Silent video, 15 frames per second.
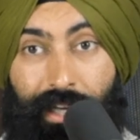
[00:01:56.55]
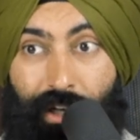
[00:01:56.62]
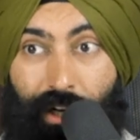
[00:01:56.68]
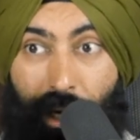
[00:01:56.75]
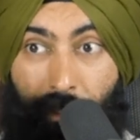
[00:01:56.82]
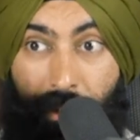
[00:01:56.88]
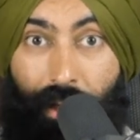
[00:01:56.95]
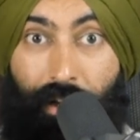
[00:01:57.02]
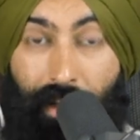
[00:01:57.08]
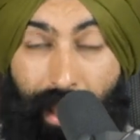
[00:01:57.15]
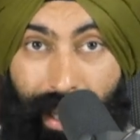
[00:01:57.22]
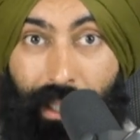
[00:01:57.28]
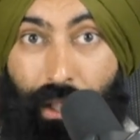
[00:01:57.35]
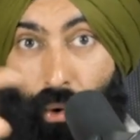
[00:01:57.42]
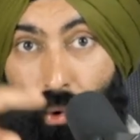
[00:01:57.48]
You're helping the
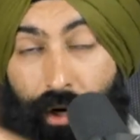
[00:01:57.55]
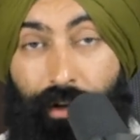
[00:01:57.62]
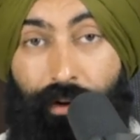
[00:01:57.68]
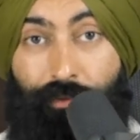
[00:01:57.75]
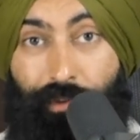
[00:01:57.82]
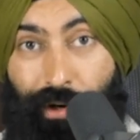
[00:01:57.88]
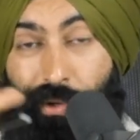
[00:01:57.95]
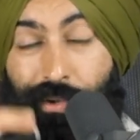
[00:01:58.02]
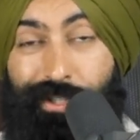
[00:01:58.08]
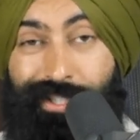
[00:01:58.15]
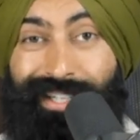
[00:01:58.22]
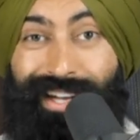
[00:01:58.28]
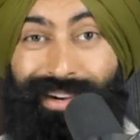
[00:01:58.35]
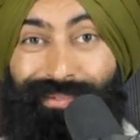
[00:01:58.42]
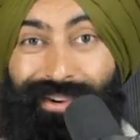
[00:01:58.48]
landlord for
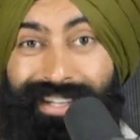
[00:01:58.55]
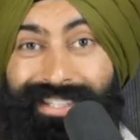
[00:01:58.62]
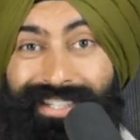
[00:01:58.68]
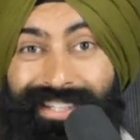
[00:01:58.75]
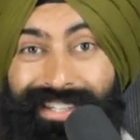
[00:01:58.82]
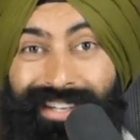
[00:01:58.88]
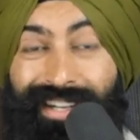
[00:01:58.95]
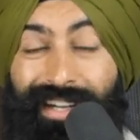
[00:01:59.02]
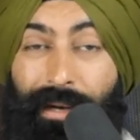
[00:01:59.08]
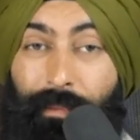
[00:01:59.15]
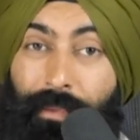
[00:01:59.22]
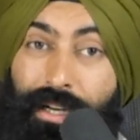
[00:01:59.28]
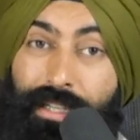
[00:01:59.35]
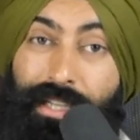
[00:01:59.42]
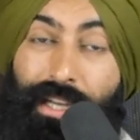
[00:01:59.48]
Gucci get rich,
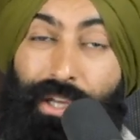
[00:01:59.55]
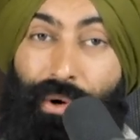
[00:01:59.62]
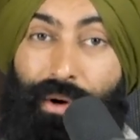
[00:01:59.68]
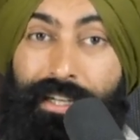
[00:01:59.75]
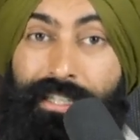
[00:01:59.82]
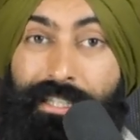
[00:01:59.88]
but it's at your